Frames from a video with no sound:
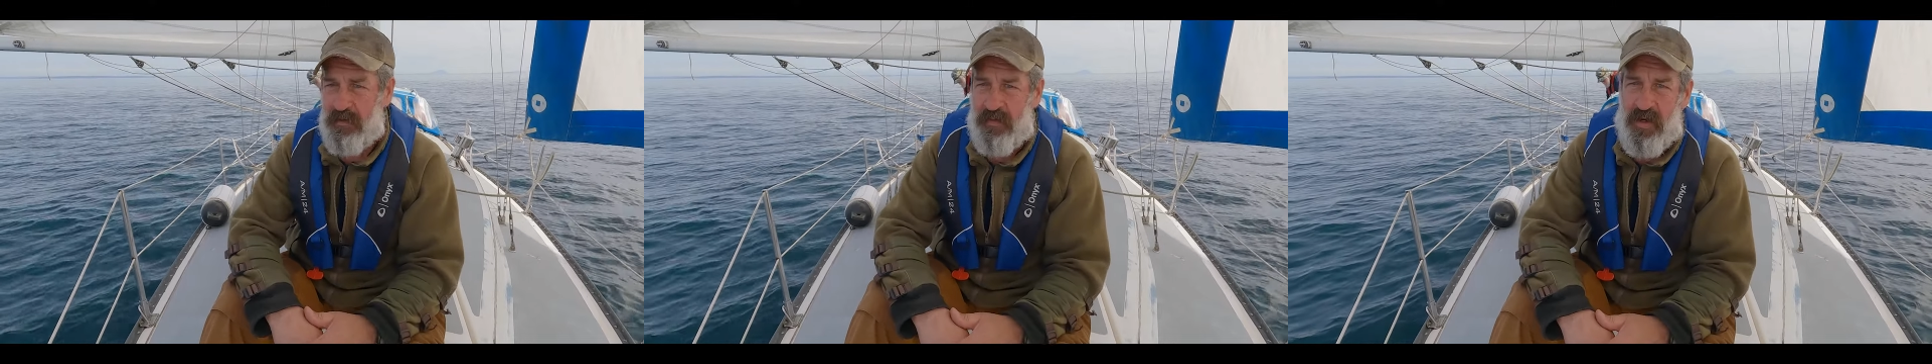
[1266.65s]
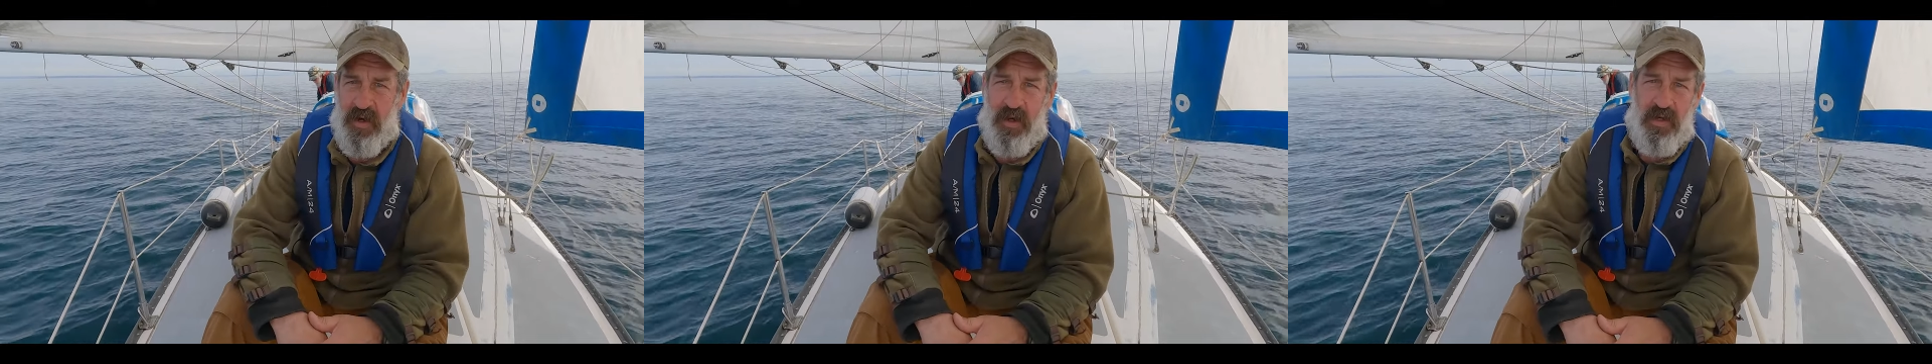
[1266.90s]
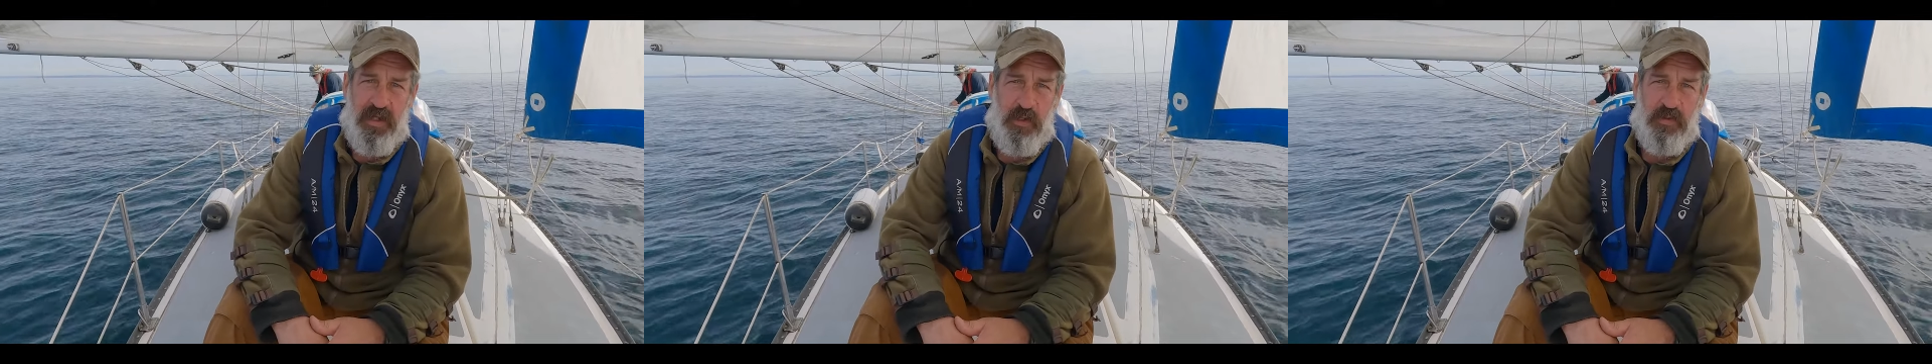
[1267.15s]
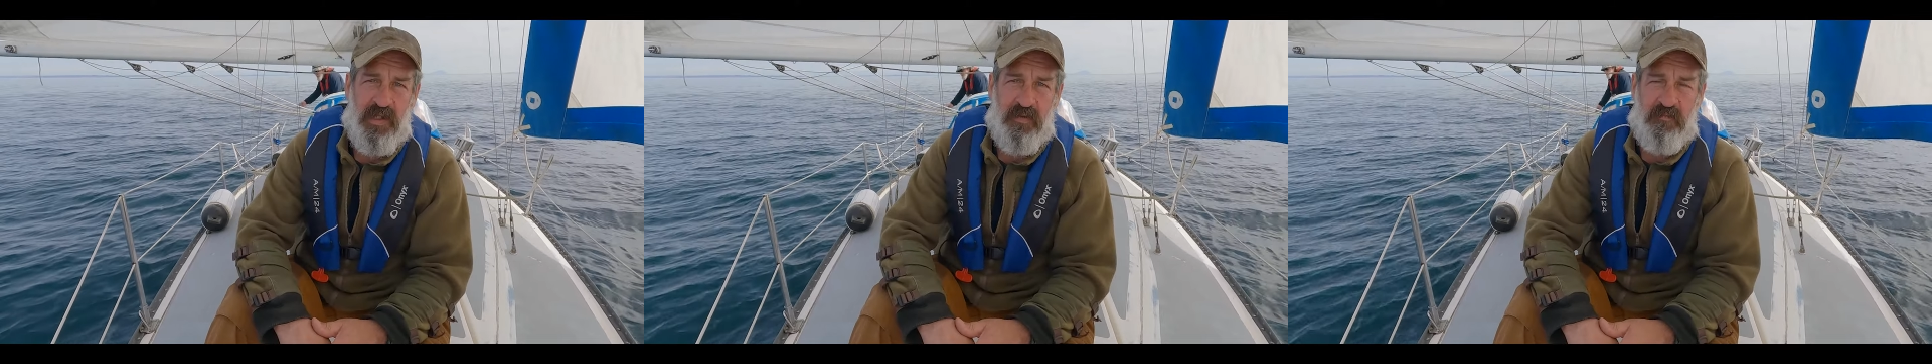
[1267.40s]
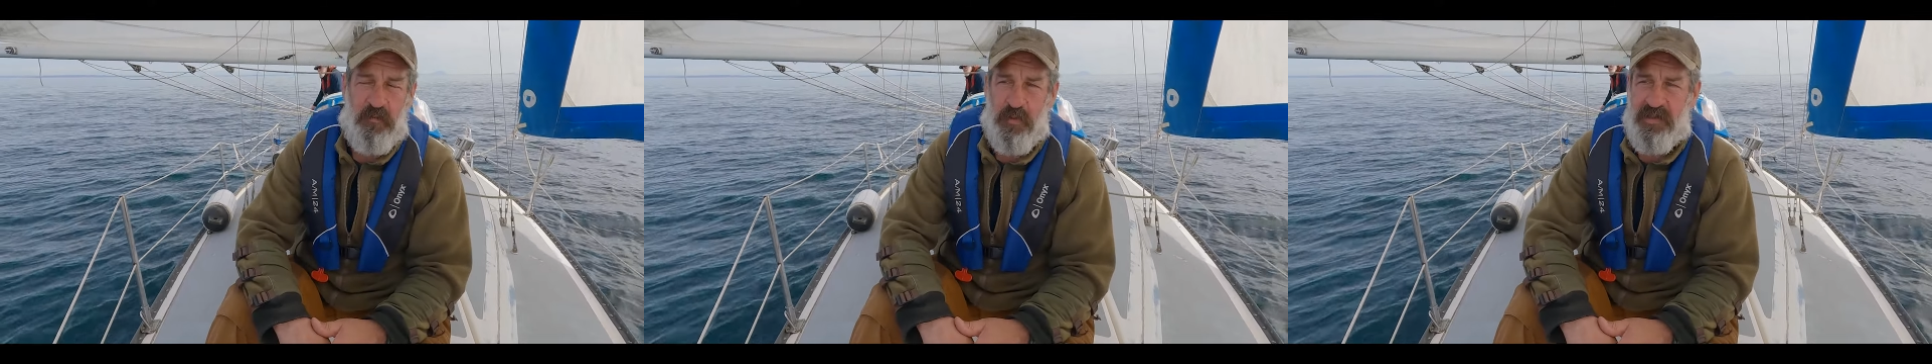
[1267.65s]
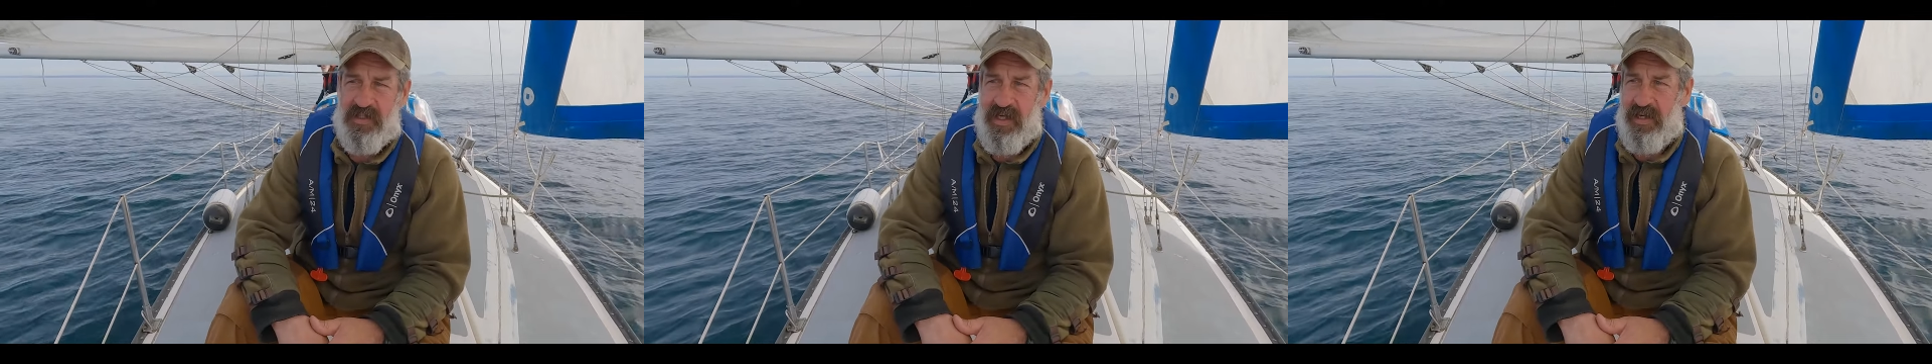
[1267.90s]
and using the
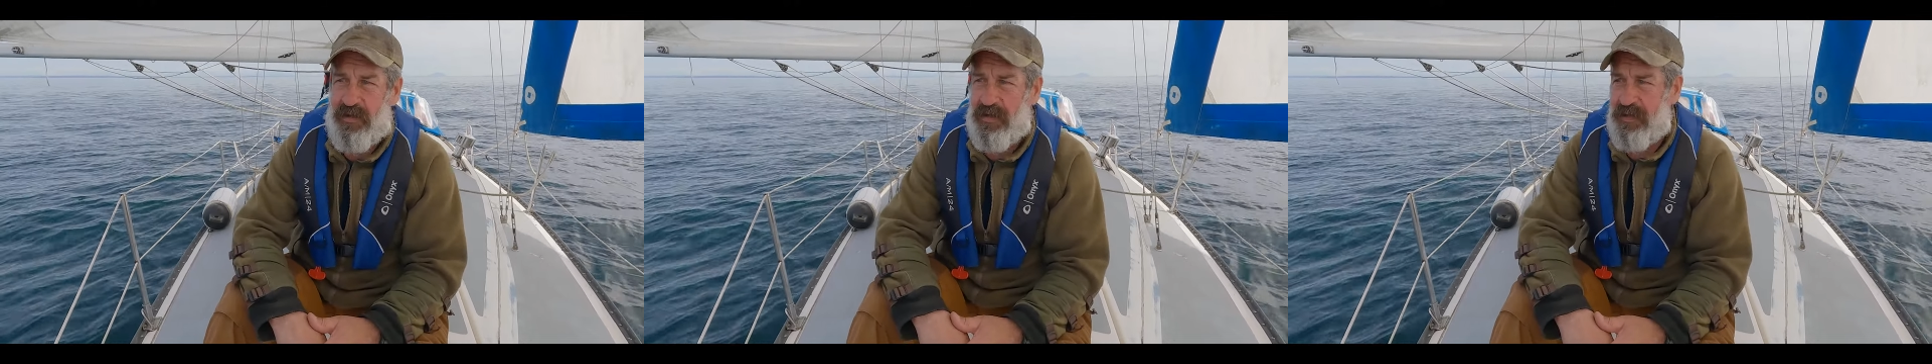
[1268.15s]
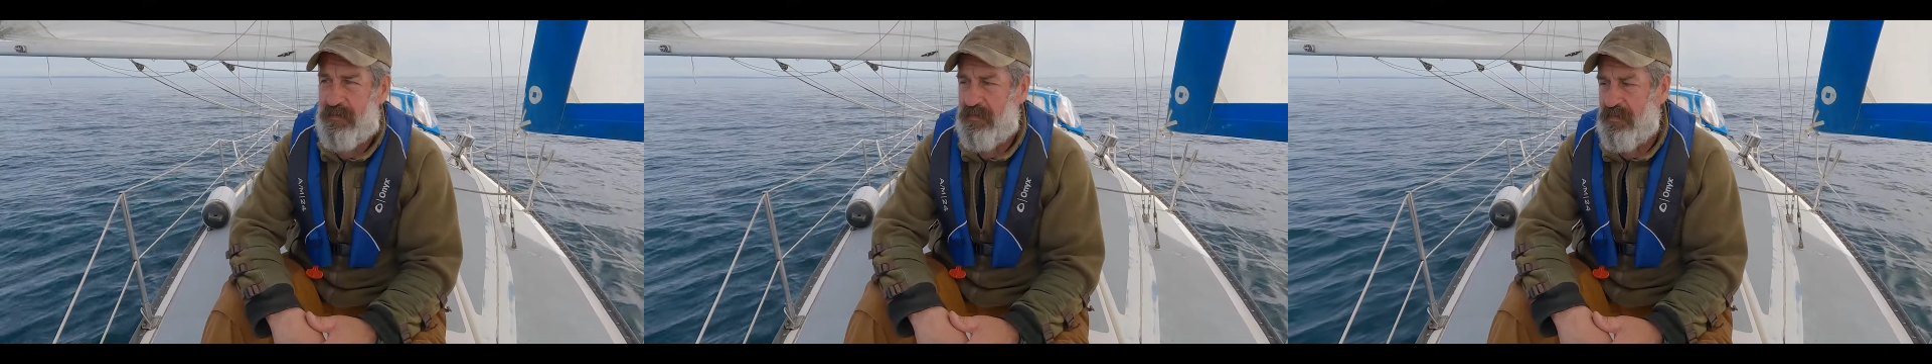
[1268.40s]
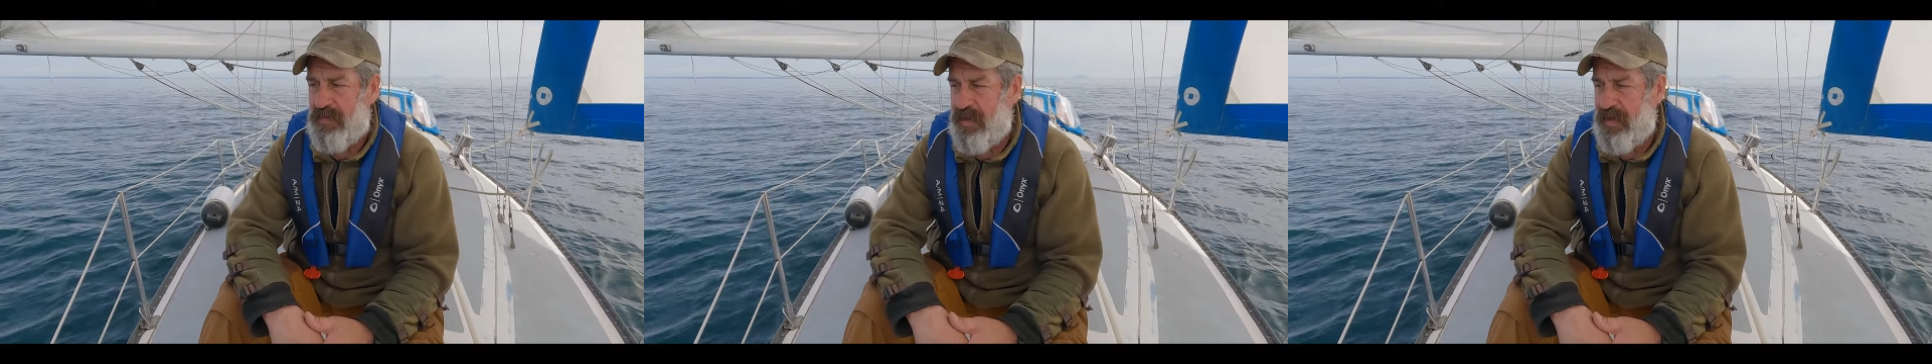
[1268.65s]
foresail and